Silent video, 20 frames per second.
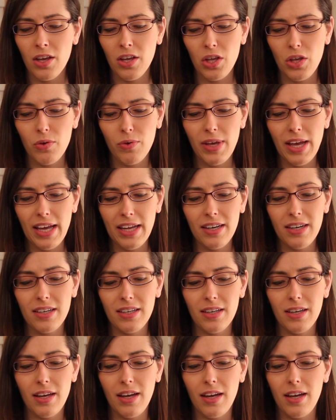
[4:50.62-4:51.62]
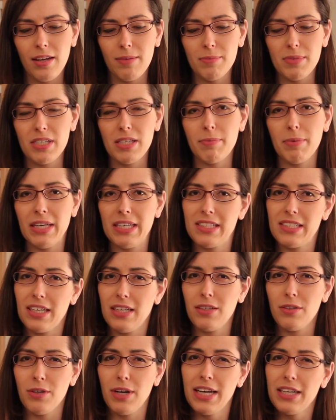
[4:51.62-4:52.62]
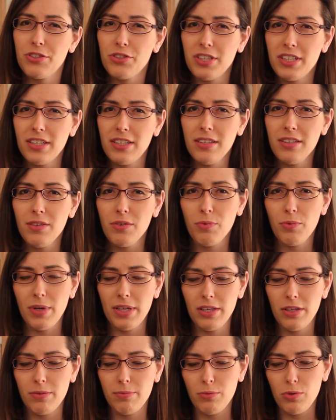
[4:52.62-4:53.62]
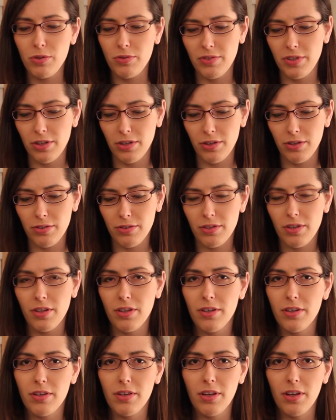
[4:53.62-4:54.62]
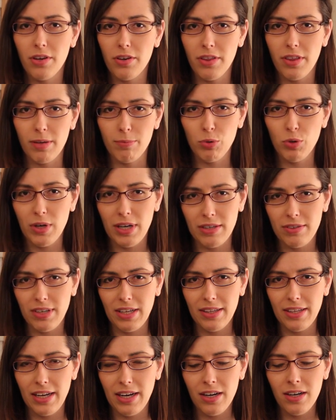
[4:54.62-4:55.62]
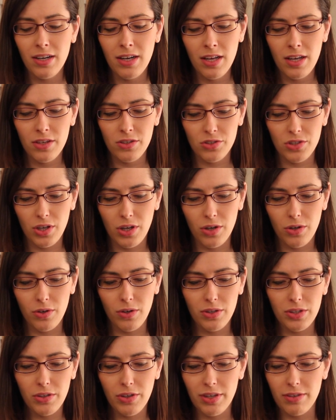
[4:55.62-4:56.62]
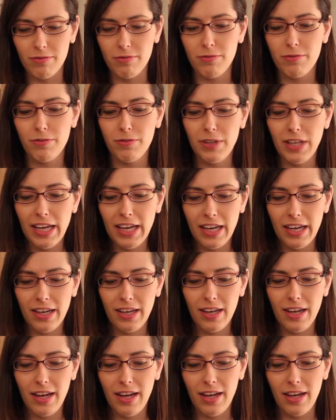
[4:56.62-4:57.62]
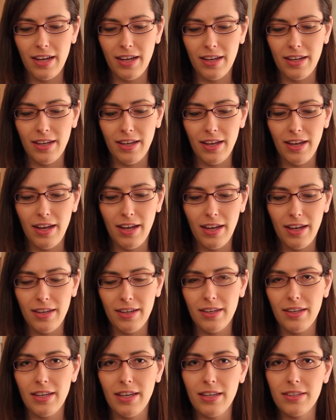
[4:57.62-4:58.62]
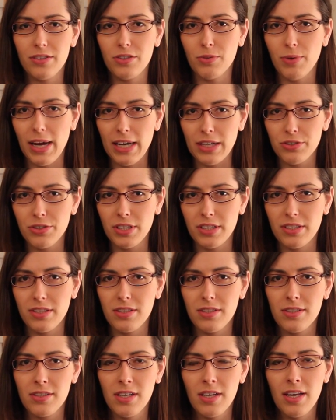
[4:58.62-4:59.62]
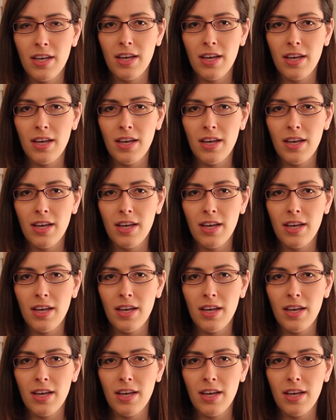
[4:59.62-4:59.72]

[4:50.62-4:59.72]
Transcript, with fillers: You get um, some acceleration when you move your, your thumb around on there, so you can flick uh, in directions